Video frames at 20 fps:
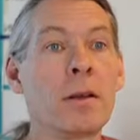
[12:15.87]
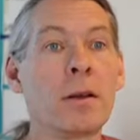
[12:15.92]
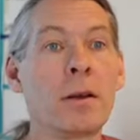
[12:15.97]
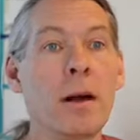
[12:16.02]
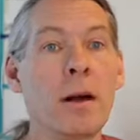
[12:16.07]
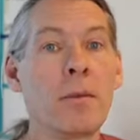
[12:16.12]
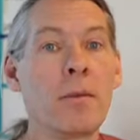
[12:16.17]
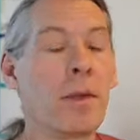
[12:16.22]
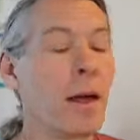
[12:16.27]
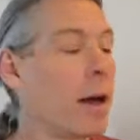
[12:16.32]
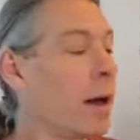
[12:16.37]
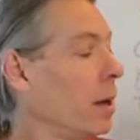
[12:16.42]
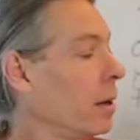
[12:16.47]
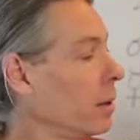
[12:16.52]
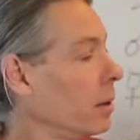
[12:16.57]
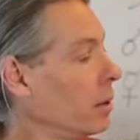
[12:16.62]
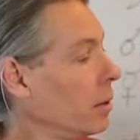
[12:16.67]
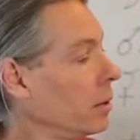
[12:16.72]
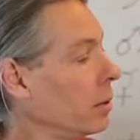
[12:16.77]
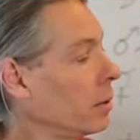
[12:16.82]
of
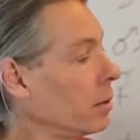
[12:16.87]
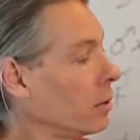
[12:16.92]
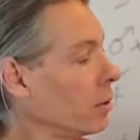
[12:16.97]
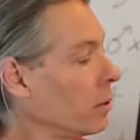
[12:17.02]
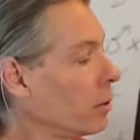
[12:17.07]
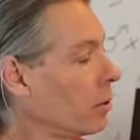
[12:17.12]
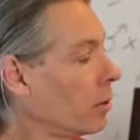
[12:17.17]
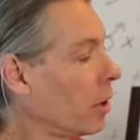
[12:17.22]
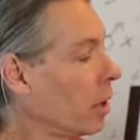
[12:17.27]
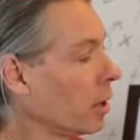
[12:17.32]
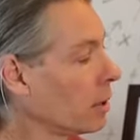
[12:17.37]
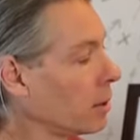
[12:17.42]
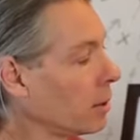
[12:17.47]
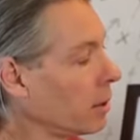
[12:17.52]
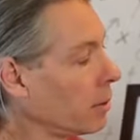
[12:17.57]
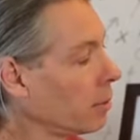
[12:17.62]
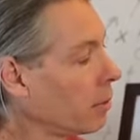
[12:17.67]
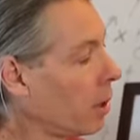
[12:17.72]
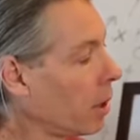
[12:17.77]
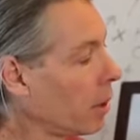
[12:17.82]
that
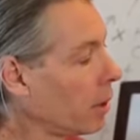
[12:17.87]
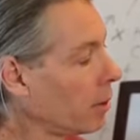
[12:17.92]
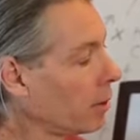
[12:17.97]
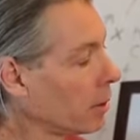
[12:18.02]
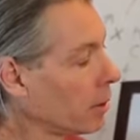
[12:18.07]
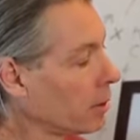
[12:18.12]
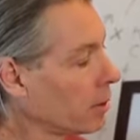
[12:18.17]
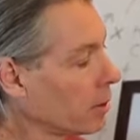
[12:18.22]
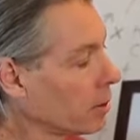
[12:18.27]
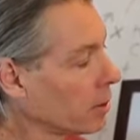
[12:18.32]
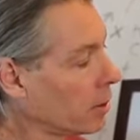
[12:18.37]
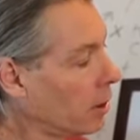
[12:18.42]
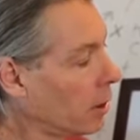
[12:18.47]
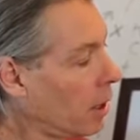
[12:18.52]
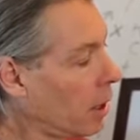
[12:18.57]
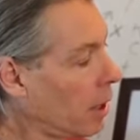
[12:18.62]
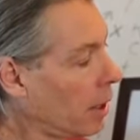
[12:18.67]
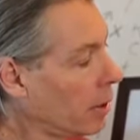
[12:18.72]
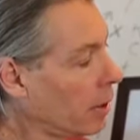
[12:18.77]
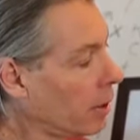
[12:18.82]
crossing part, because there's a
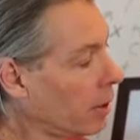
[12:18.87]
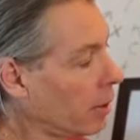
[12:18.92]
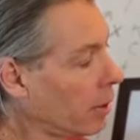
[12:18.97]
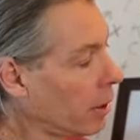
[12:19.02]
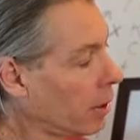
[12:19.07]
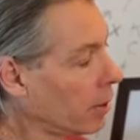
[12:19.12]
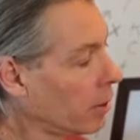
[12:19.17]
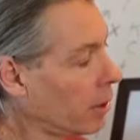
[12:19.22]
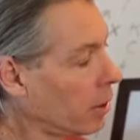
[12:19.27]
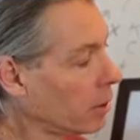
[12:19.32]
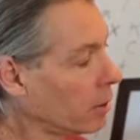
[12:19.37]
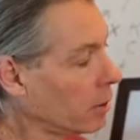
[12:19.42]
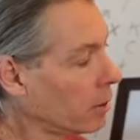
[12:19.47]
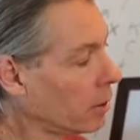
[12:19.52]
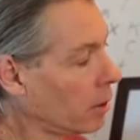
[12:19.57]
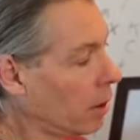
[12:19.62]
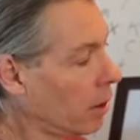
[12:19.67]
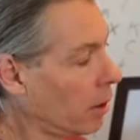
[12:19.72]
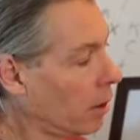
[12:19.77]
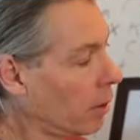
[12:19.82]
line here that
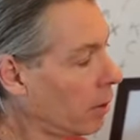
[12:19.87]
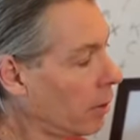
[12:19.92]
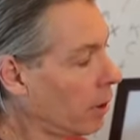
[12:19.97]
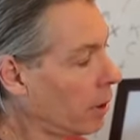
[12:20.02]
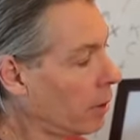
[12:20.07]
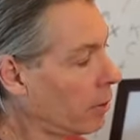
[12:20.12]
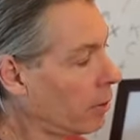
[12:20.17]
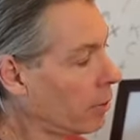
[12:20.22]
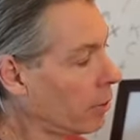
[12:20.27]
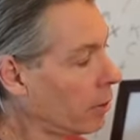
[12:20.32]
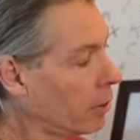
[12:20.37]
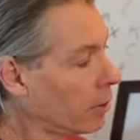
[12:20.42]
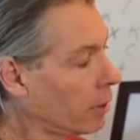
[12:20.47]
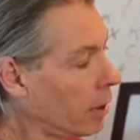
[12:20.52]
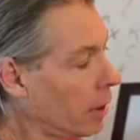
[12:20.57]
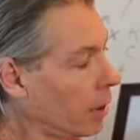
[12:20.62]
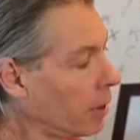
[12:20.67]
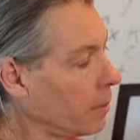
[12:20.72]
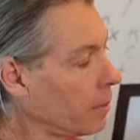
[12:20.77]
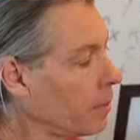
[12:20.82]
crosses all the way through,
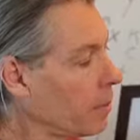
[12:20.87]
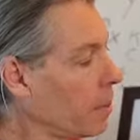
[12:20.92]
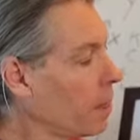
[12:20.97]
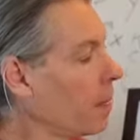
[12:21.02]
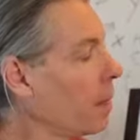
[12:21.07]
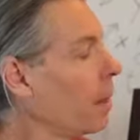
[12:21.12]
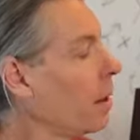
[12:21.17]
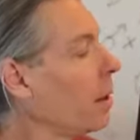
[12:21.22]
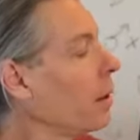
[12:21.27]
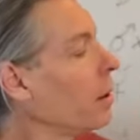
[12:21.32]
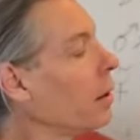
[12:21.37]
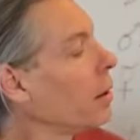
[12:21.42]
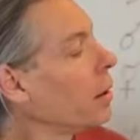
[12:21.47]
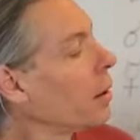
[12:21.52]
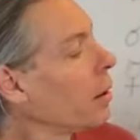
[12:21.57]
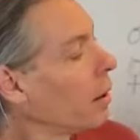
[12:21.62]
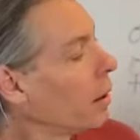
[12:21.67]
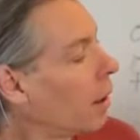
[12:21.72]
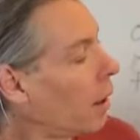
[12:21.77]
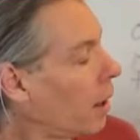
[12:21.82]
right?
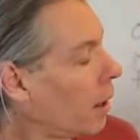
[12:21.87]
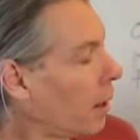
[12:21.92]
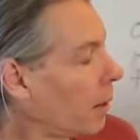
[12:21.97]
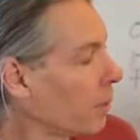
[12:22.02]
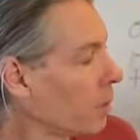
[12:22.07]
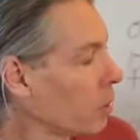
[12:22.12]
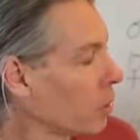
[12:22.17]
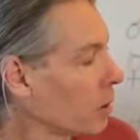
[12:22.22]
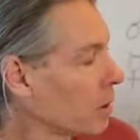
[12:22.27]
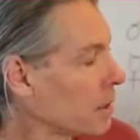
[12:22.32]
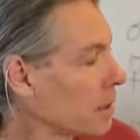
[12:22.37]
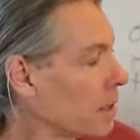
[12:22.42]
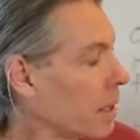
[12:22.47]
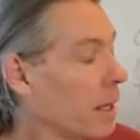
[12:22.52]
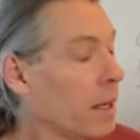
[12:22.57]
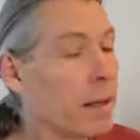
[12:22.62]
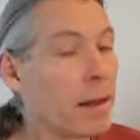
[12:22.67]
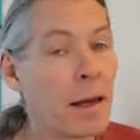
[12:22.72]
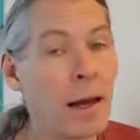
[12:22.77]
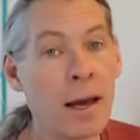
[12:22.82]
You can
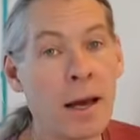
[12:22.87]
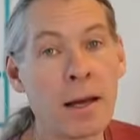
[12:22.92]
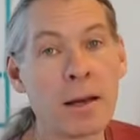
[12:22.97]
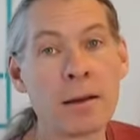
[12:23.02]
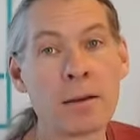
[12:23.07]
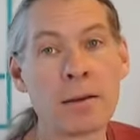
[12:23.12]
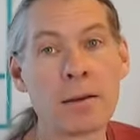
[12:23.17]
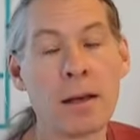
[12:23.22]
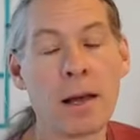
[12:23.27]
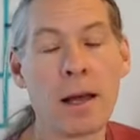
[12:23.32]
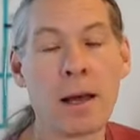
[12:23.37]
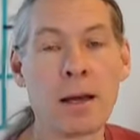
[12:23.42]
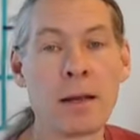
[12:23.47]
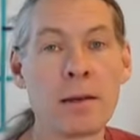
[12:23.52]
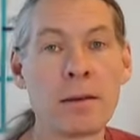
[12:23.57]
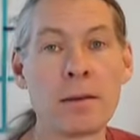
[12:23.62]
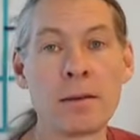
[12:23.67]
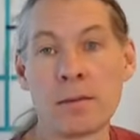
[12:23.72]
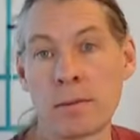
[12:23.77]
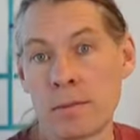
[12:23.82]
study that,
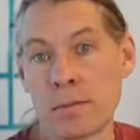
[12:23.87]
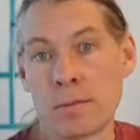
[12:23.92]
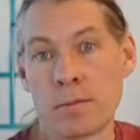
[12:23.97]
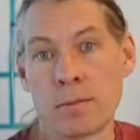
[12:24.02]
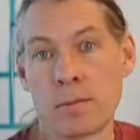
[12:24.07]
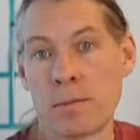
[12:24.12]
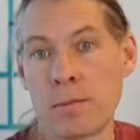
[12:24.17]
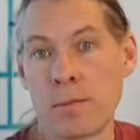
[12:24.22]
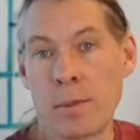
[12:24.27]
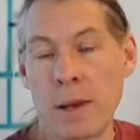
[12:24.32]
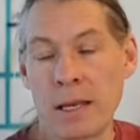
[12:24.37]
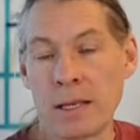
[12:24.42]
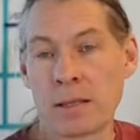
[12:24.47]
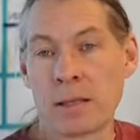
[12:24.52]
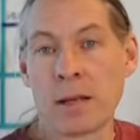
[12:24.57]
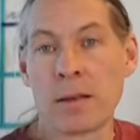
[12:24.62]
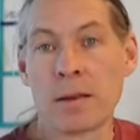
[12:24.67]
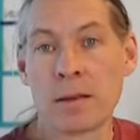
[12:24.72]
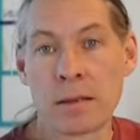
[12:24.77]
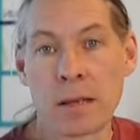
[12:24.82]
and based
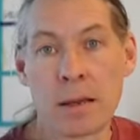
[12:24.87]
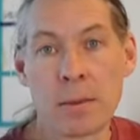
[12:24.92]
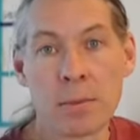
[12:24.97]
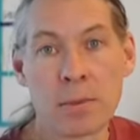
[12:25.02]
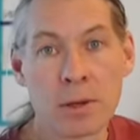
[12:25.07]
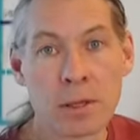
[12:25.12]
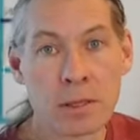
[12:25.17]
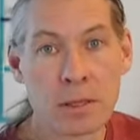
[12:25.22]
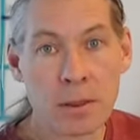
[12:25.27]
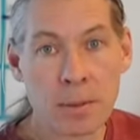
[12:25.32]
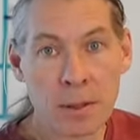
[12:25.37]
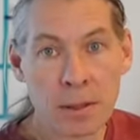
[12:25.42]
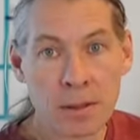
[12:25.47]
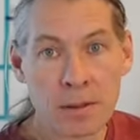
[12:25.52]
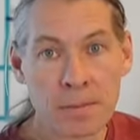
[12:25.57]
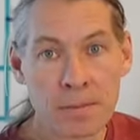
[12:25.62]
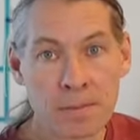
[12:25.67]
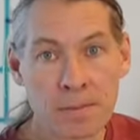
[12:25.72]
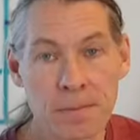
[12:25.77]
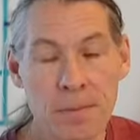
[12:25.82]
on the same
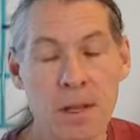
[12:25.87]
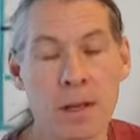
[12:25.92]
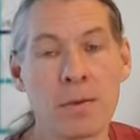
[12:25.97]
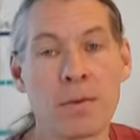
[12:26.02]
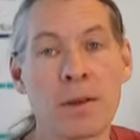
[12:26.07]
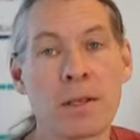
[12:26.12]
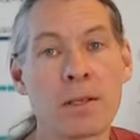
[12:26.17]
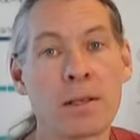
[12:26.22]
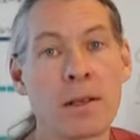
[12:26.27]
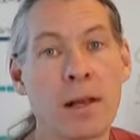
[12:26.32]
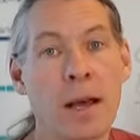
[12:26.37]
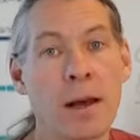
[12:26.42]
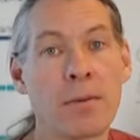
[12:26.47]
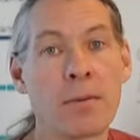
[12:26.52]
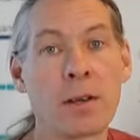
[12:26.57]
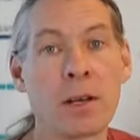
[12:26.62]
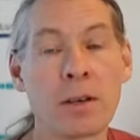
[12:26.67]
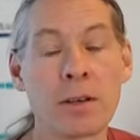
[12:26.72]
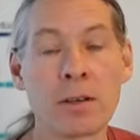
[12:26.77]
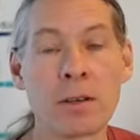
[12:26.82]
principles. If it's
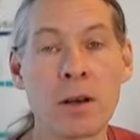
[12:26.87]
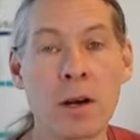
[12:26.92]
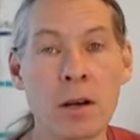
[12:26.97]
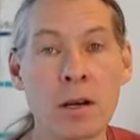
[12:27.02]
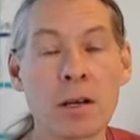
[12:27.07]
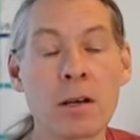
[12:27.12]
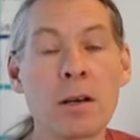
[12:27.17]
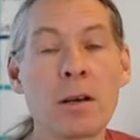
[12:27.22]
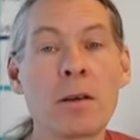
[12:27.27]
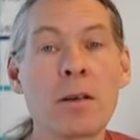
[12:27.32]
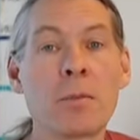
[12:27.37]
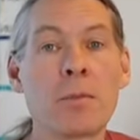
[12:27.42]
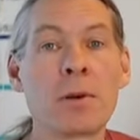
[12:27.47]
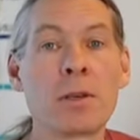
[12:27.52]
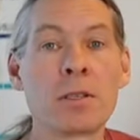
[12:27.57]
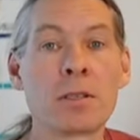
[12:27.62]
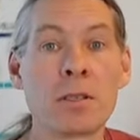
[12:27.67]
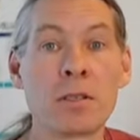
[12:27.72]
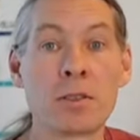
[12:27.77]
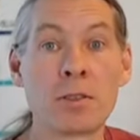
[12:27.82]
heavier and darker, the
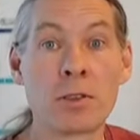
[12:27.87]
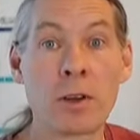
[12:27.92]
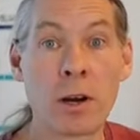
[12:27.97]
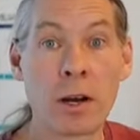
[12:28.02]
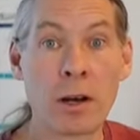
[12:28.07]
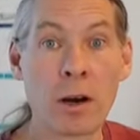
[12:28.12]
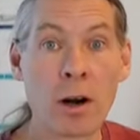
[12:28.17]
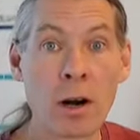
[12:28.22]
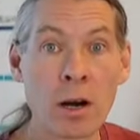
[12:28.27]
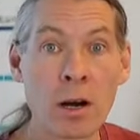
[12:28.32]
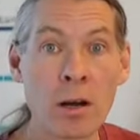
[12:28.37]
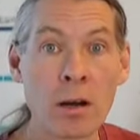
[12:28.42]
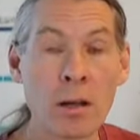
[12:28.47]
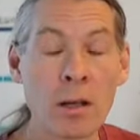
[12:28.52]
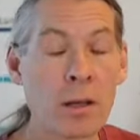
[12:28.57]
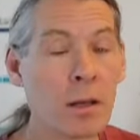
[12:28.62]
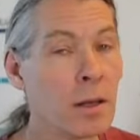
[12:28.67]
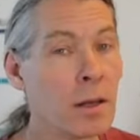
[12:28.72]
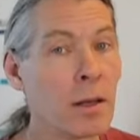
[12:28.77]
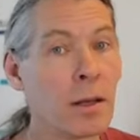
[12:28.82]
person's trying hard.
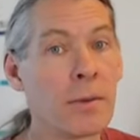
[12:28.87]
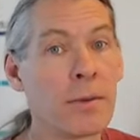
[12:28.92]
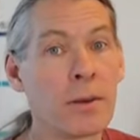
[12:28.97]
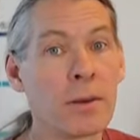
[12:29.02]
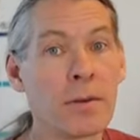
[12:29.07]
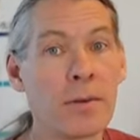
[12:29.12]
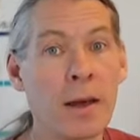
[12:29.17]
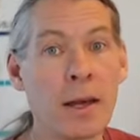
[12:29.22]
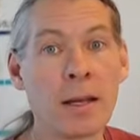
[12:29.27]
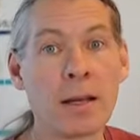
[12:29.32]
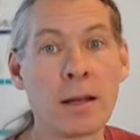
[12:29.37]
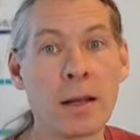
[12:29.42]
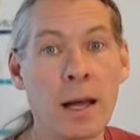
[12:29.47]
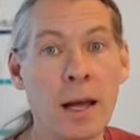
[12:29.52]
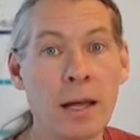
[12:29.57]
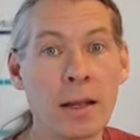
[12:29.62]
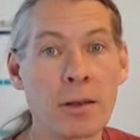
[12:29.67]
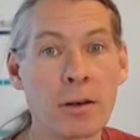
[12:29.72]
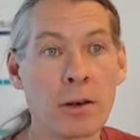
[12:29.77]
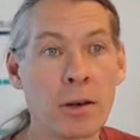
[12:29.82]
If it's faint and
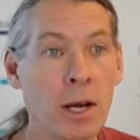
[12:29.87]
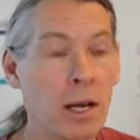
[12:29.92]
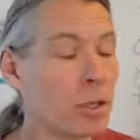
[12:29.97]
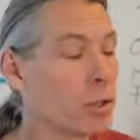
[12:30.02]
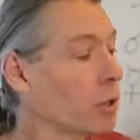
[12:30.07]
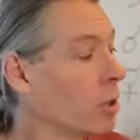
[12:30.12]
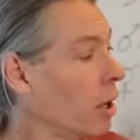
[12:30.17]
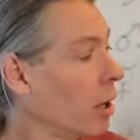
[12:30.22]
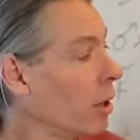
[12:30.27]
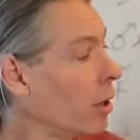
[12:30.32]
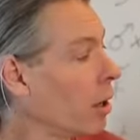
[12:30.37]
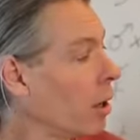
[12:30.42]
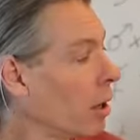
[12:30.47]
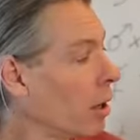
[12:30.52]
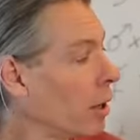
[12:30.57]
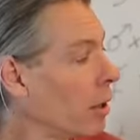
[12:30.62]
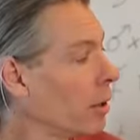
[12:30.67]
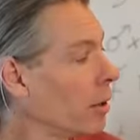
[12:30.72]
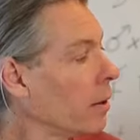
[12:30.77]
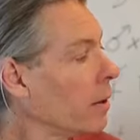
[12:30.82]
light, they're not trying
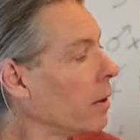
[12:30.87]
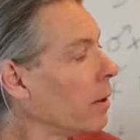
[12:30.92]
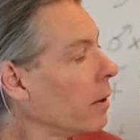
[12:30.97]
hard.